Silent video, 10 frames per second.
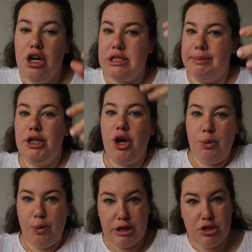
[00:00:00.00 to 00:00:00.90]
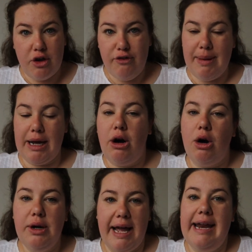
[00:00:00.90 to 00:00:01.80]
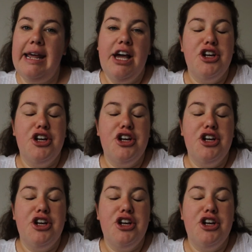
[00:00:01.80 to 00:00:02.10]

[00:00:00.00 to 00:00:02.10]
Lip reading: So I'm gonna go once over my whole head,